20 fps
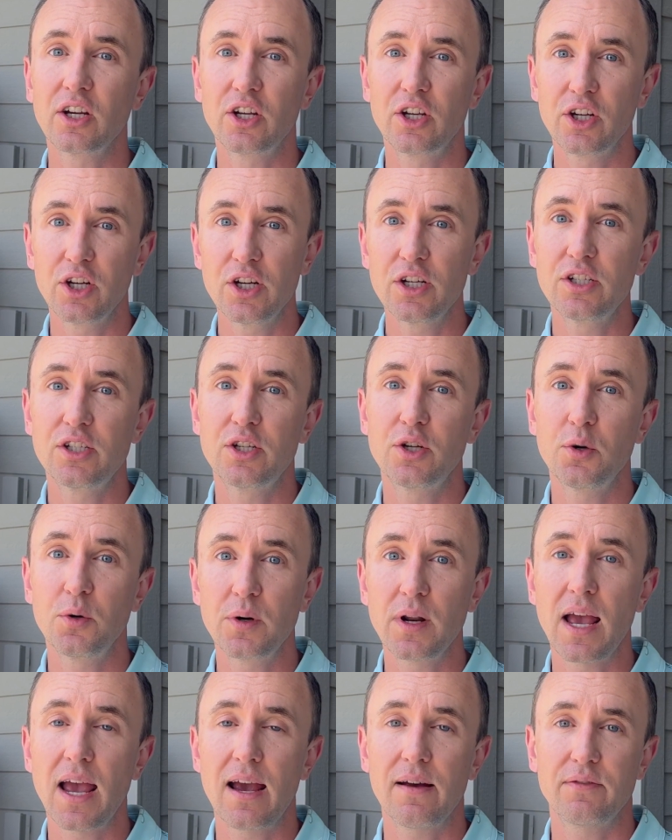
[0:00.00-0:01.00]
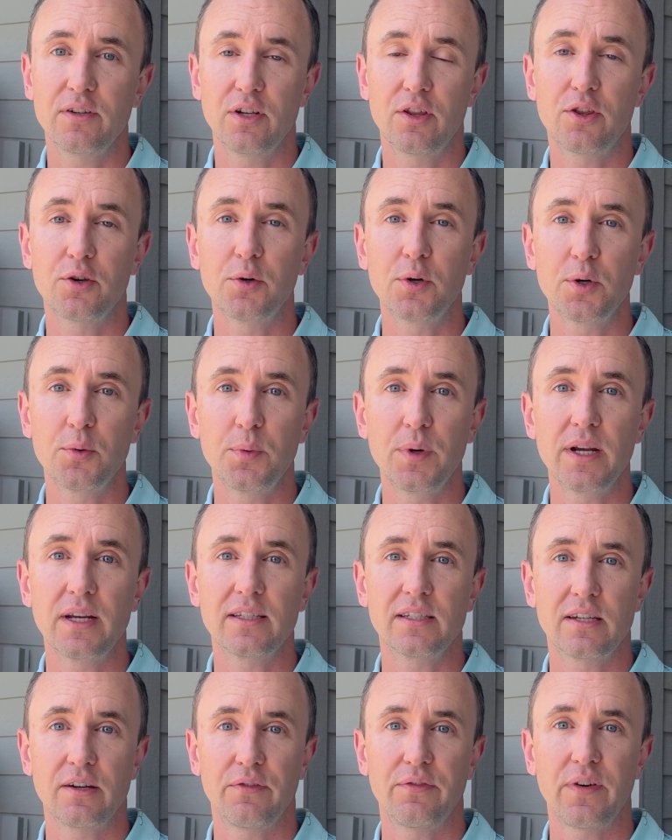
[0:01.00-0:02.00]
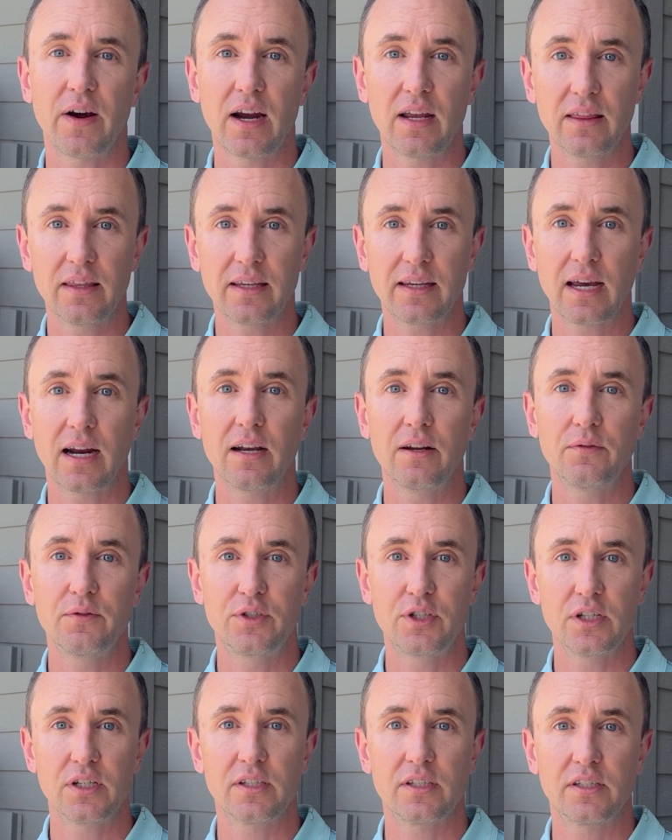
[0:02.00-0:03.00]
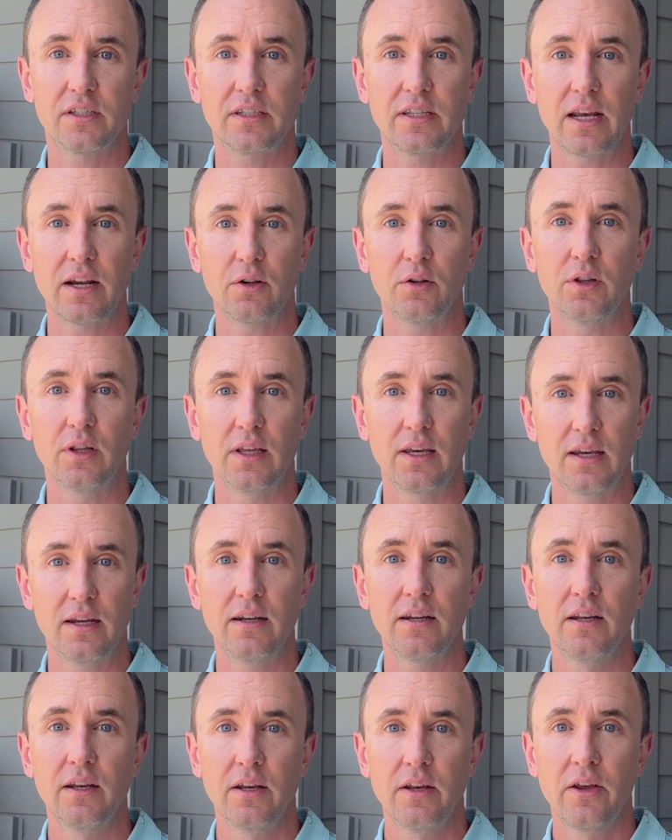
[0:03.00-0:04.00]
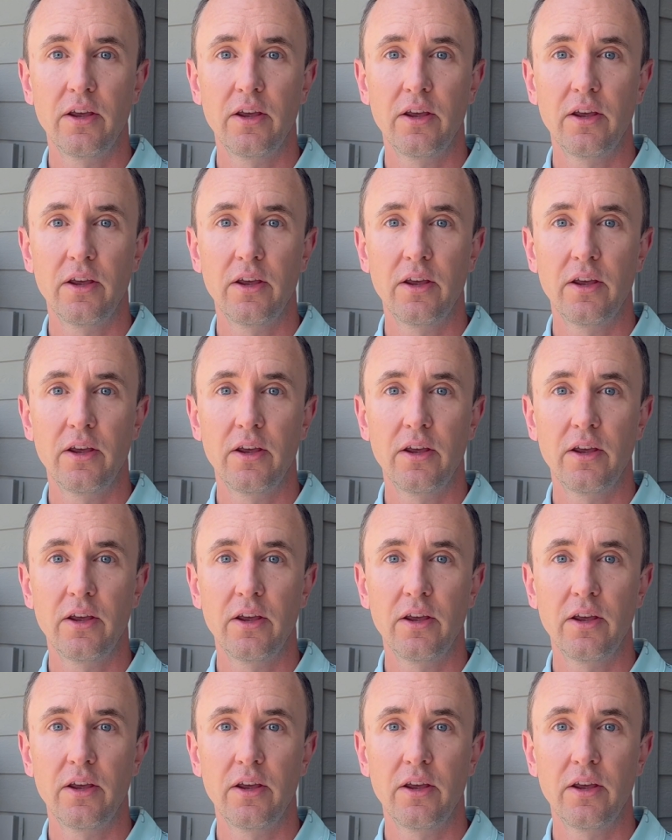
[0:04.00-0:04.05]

a good 2.5 to 3 weeks to finally kind of just settle in